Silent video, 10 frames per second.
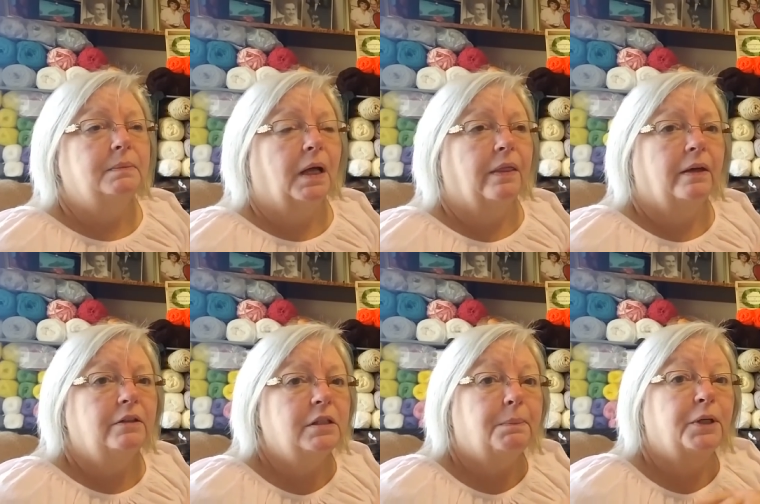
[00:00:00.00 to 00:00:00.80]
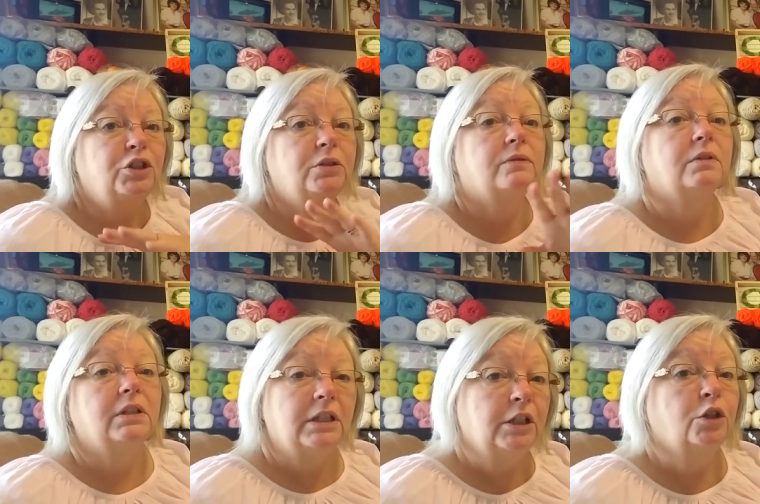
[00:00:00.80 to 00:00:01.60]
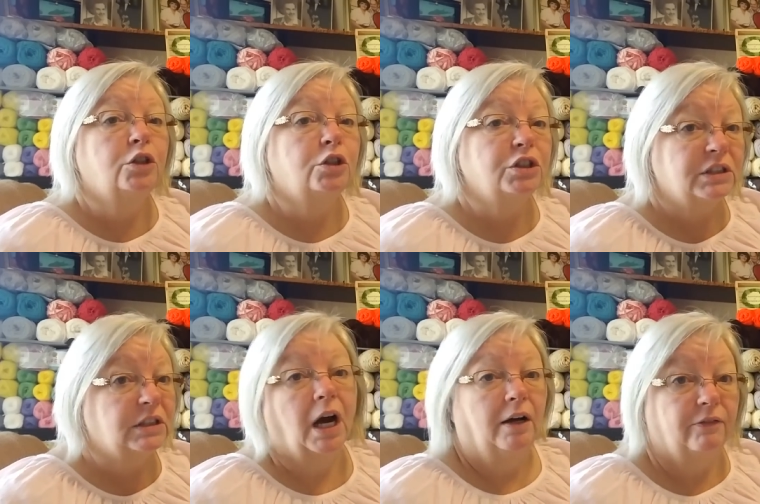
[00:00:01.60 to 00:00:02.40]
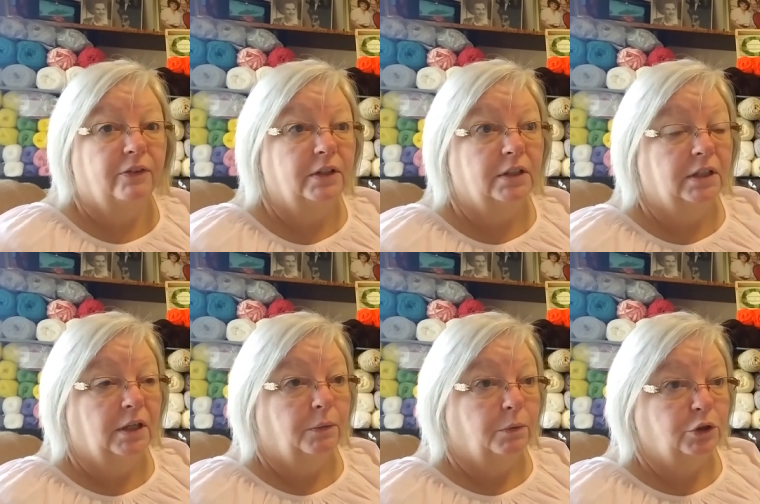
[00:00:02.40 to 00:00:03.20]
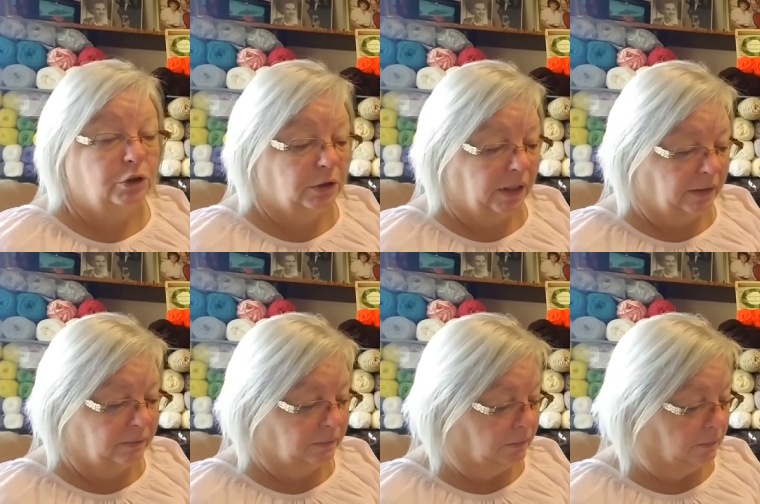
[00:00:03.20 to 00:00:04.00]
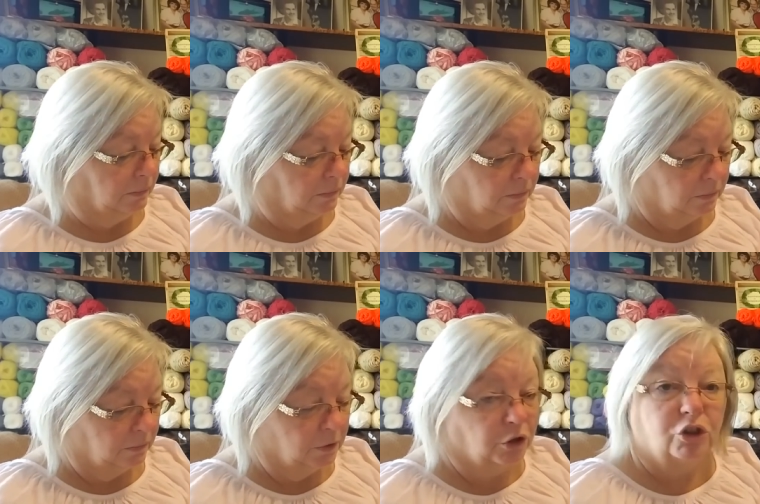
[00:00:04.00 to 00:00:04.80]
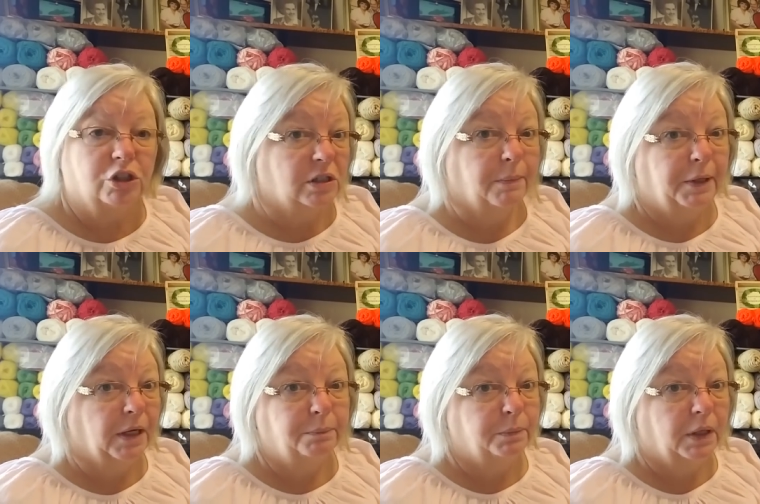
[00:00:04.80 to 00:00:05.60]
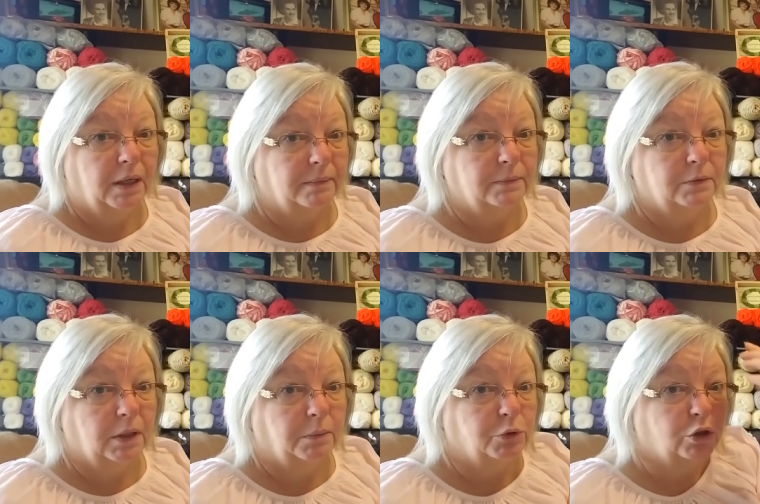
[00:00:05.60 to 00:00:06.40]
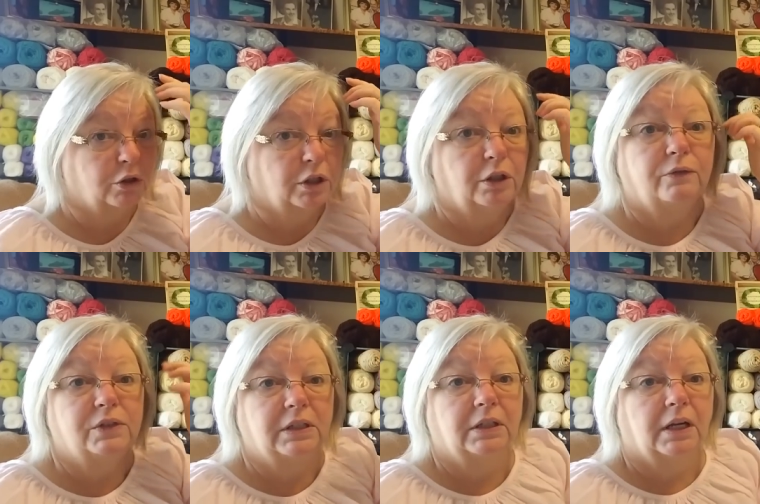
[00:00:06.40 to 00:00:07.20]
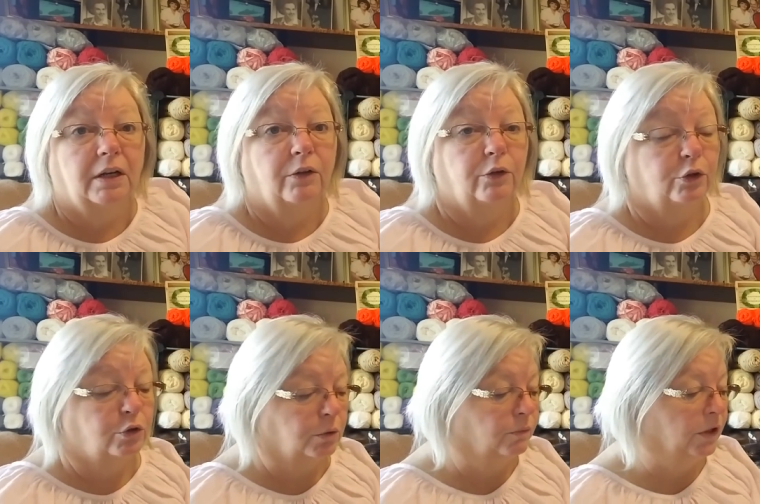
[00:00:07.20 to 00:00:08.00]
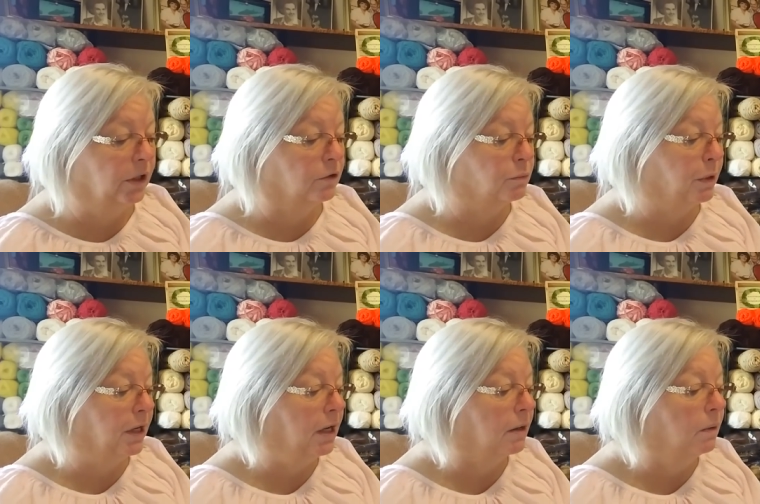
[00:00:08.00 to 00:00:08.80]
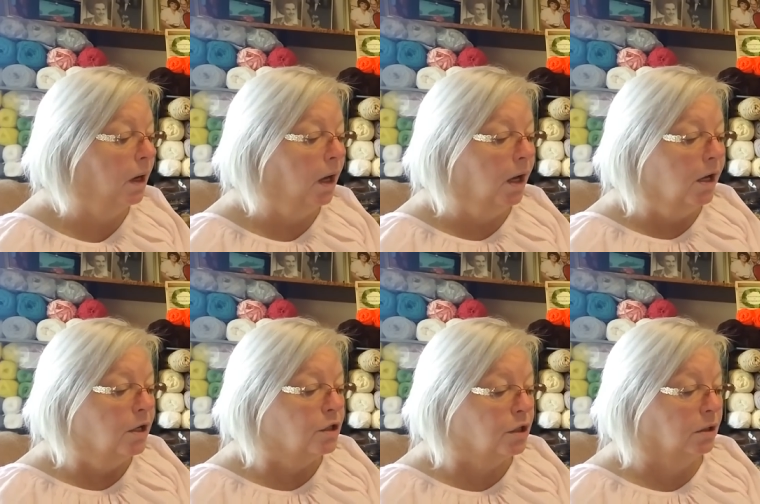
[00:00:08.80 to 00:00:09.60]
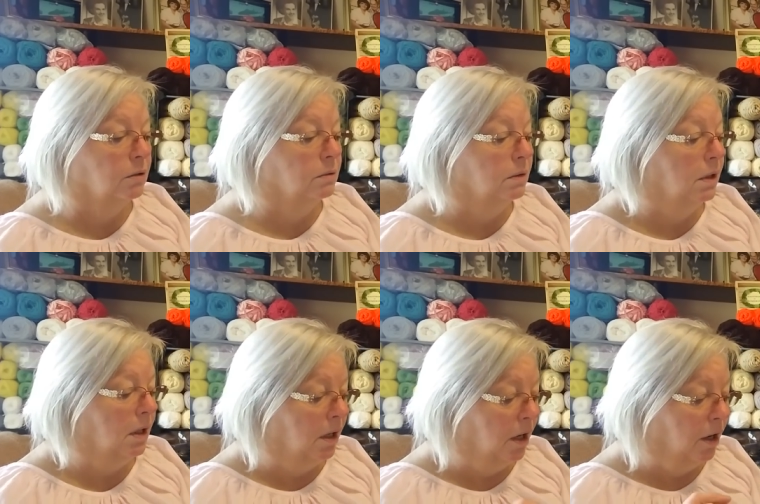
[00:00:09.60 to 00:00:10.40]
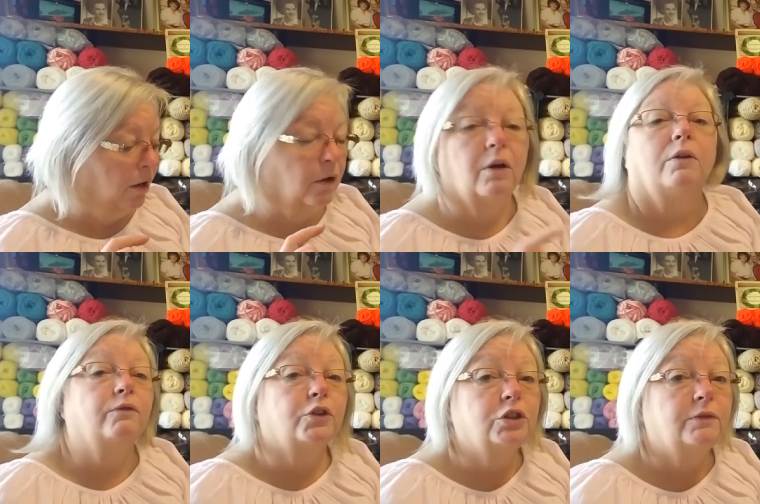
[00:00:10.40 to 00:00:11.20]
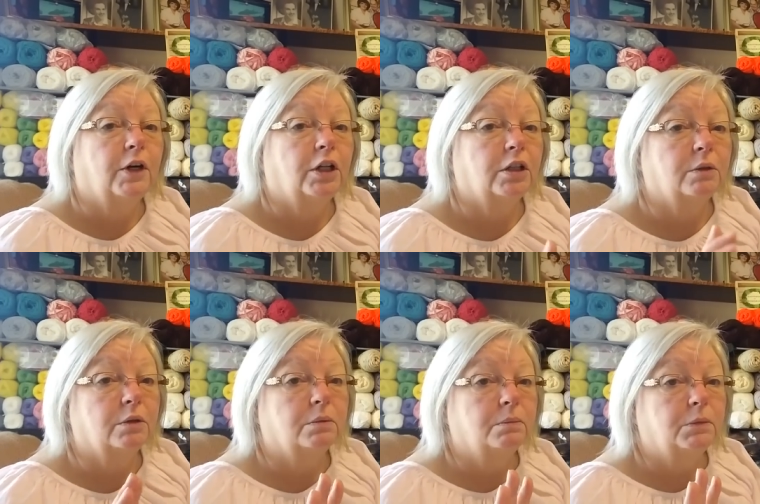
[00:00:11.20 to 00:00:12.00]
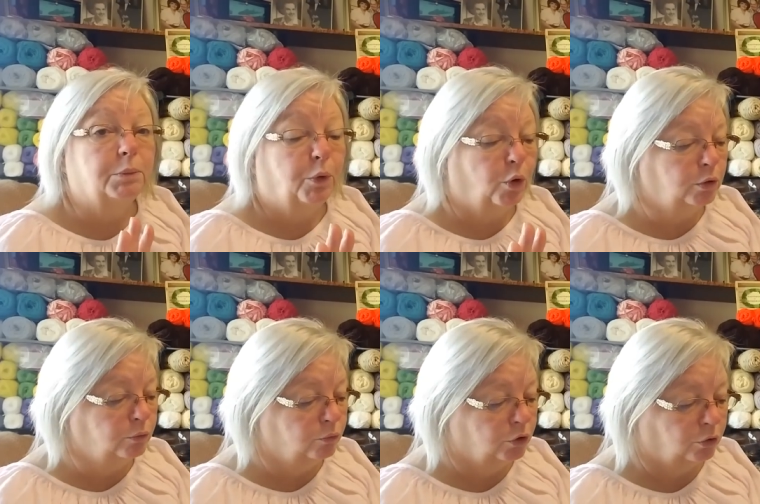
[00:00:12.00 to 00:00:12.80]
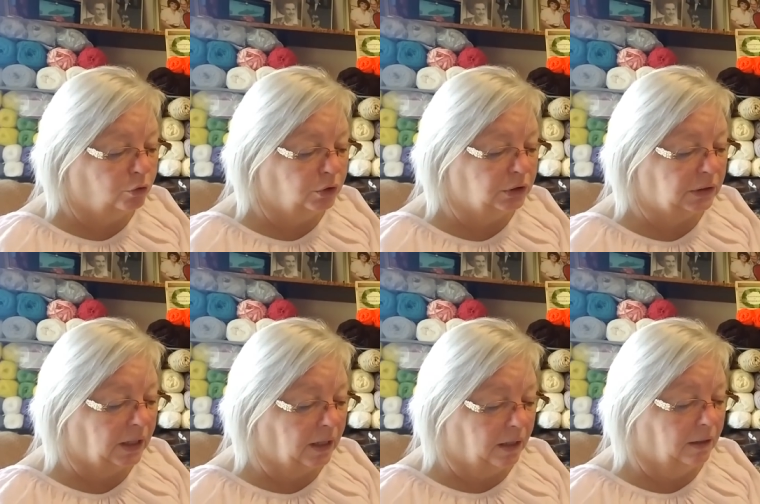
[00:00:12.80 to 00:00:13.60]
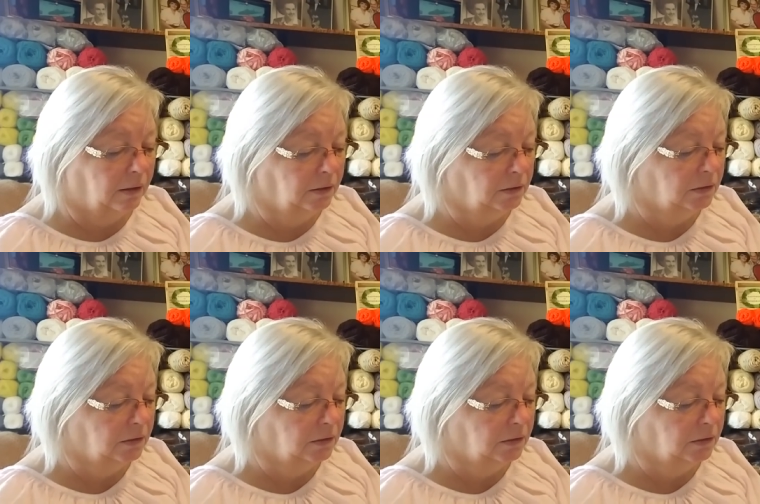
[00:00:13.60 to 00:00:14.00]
there's a bunch of legal stuff that is just coming up. I'm sure that you've seen it on other YouTube videos by now. So, first of all, the important rules are